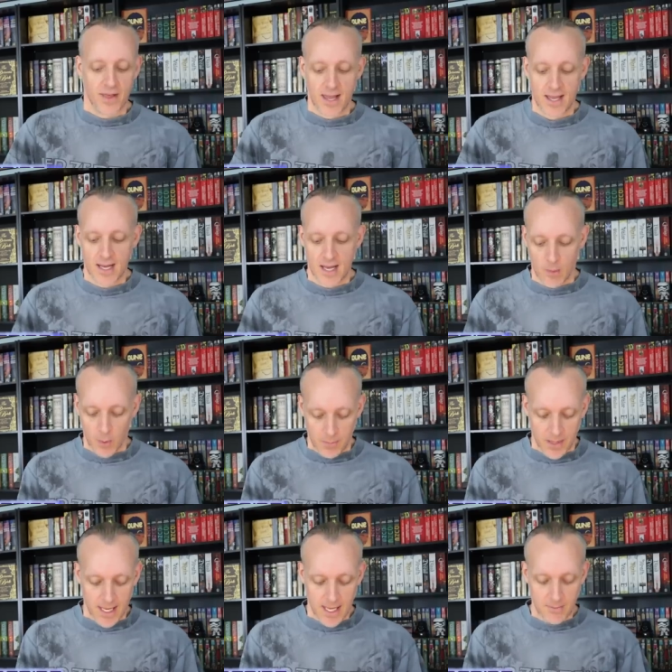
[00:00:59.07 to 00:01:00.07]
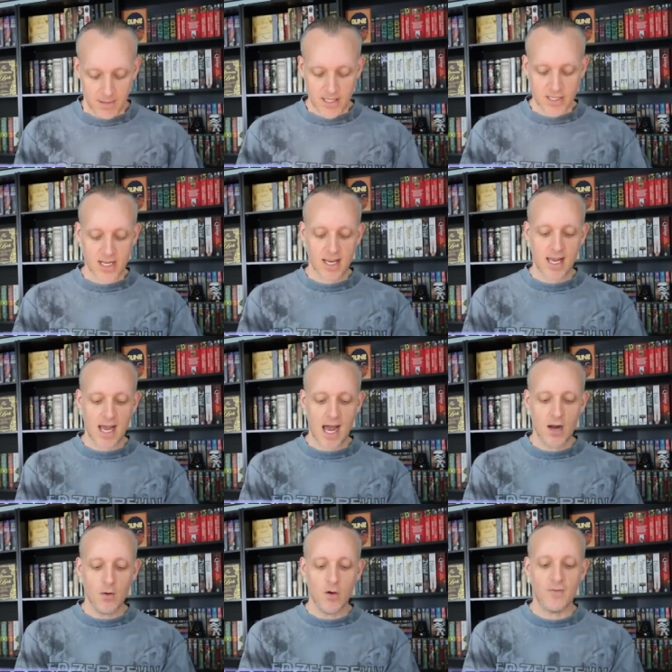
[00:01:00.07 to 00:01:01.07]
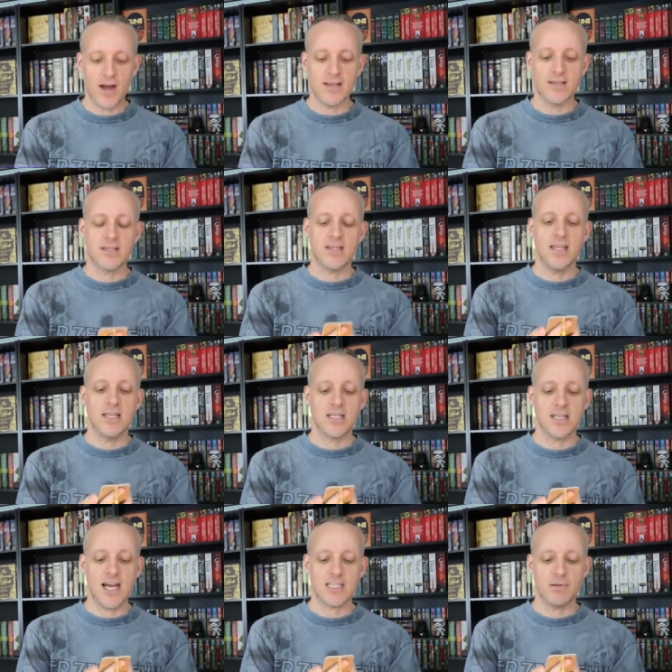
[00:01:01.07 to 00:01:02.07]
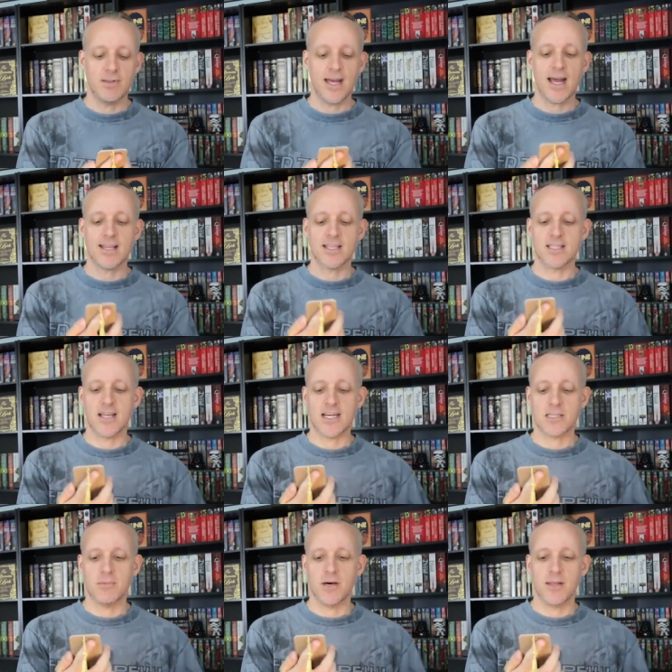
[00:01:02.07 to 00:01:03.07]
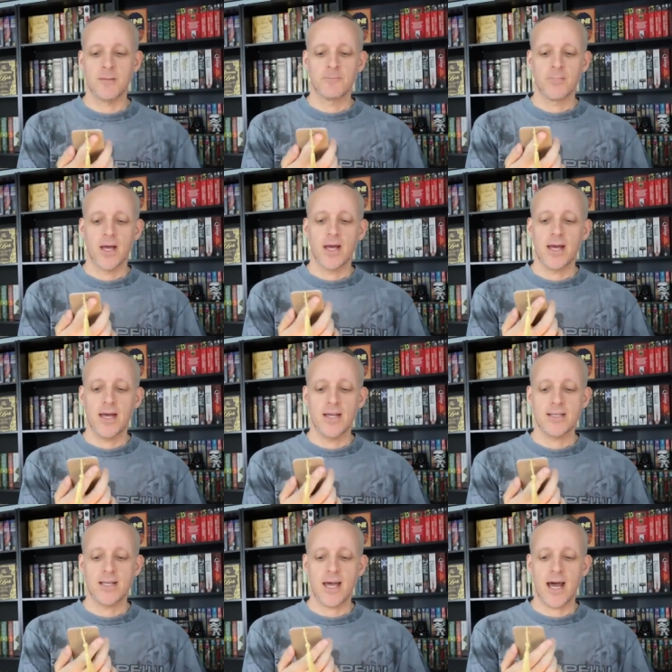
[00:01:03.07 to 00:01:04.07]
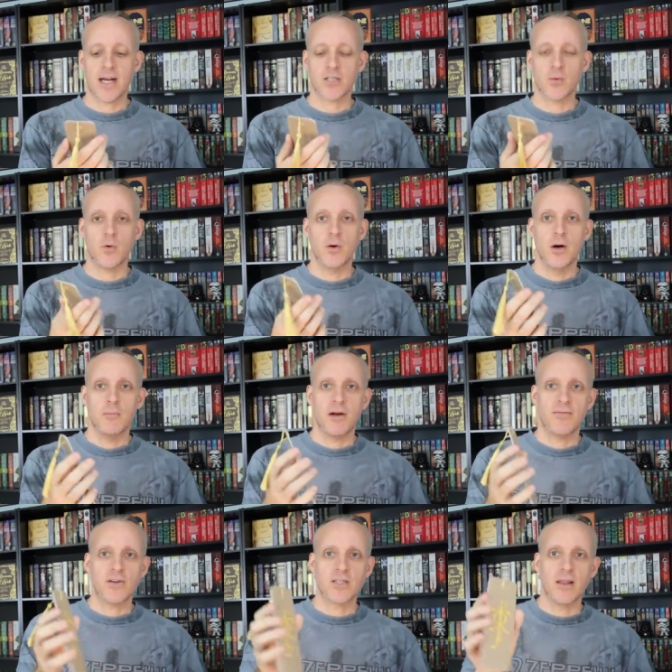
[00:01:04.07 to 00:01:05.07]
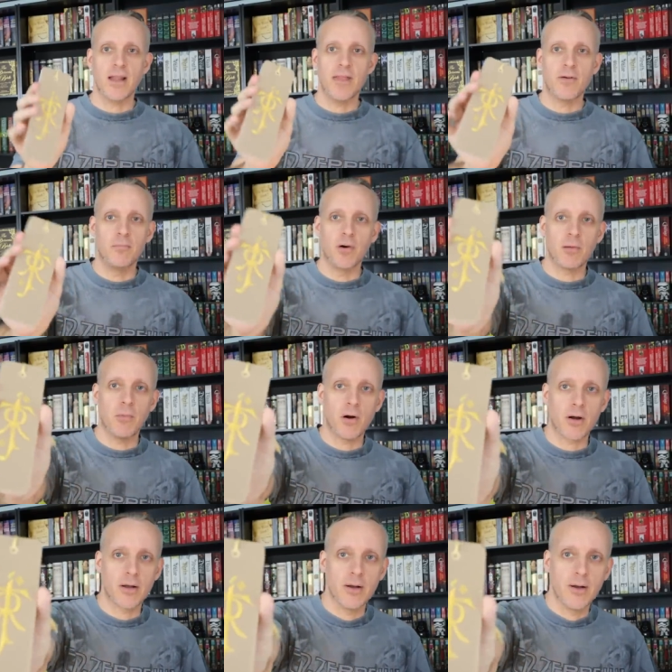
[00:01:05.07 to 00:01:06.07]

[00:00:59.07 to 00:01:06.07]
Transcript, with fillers: And uh, I want to begin by just saying, hey, I don't know if I said this last month. I got this last month. It is an actual, my first leather bookmark.